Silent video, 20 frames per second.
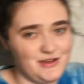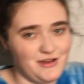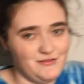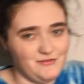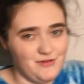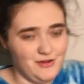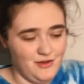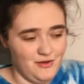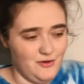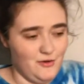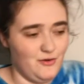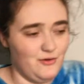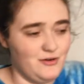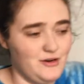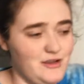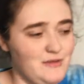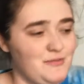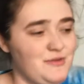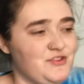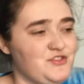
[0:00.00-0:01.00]
I've
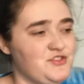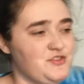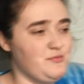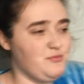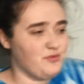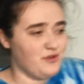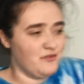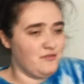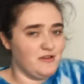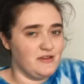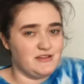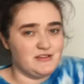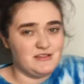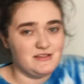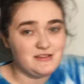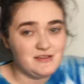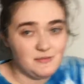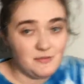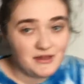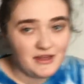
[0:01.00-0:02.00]
already mentioned
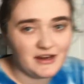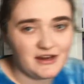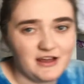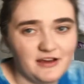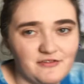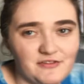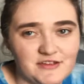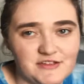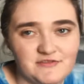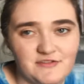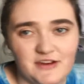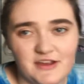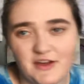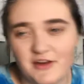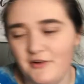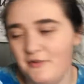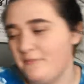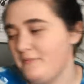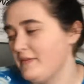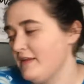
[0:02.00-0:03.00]
previously at the beginning of this
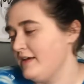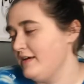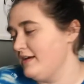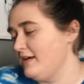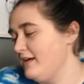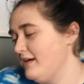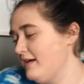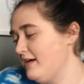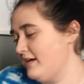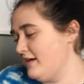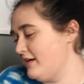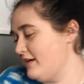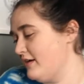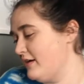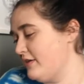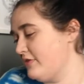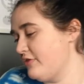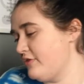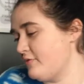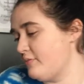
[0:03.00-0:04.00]
video.
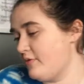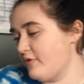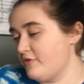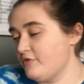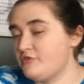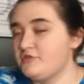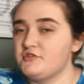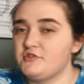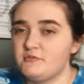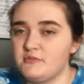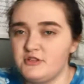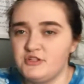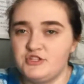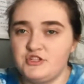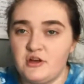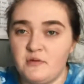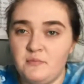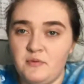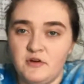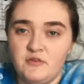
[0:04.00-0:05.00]
They're both German
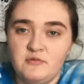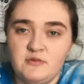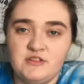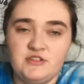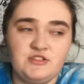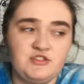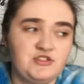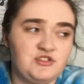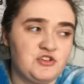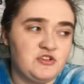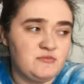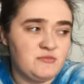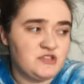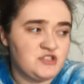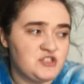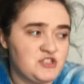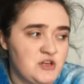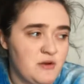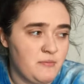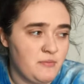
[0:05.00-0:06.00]
Shepherd. One's a German
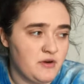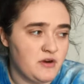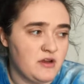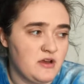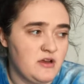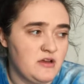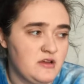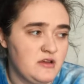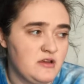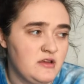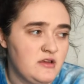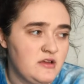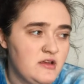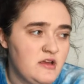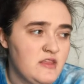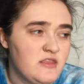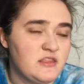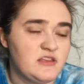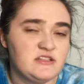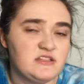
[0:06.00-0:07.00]
Shepherd.
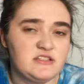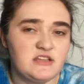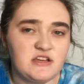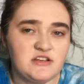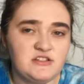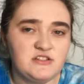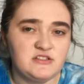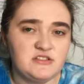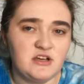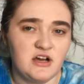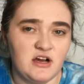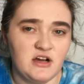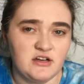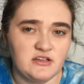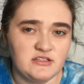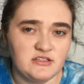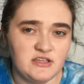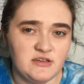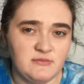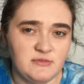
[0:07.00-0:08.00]
They say she's a
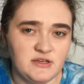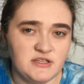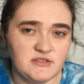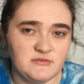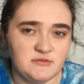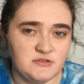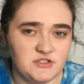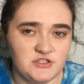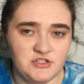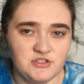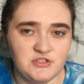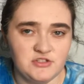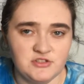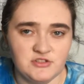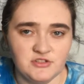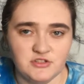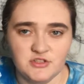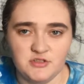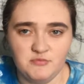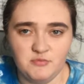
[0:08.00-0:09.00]
Husky mix, but she just
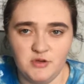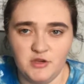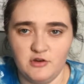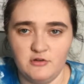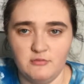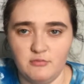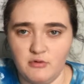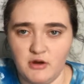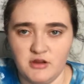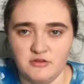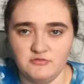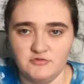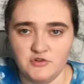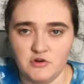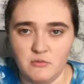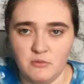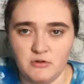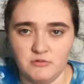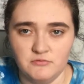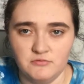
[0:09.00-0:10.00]
looks purebred
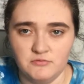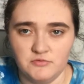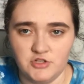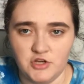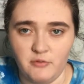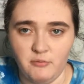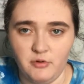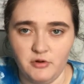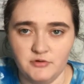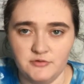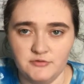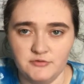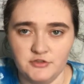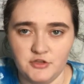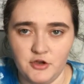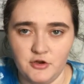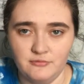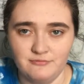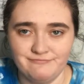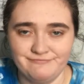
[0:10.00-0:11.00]
German Shepherd,
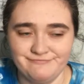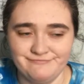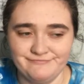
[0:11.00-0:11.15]
so.